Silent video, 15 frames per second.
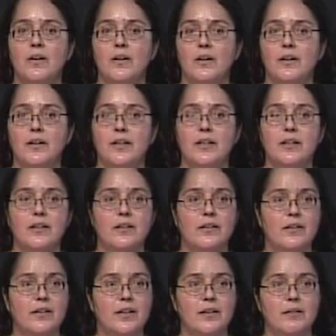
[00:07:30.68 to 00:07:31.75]
are
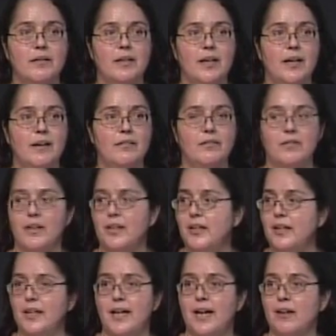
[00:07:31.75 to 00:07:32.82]
here, and we have uh,
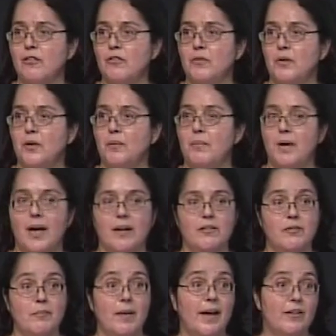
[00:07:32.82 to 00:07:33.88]
actual box
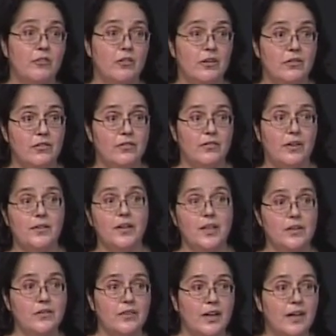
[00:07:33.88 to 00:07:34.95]
matches, very low
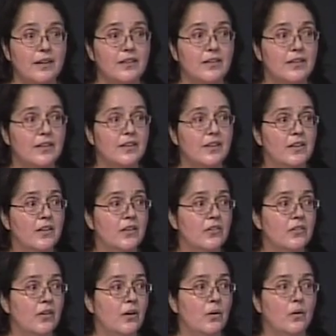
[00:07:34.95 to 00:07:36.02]
tech.
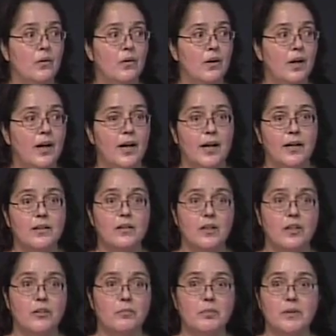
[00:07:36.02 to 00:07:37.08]
So uh, could
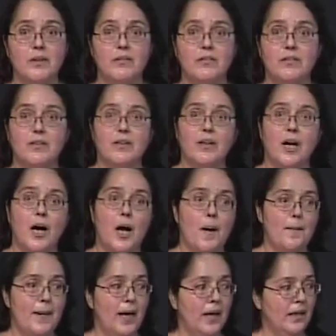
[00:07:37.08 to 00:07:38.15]
you please
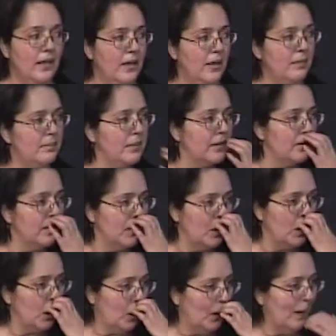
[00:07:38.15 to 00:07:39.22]
come on up
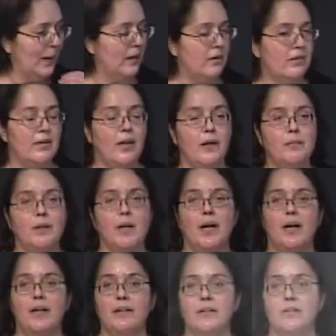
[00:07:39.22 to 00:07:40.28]
and stand behind the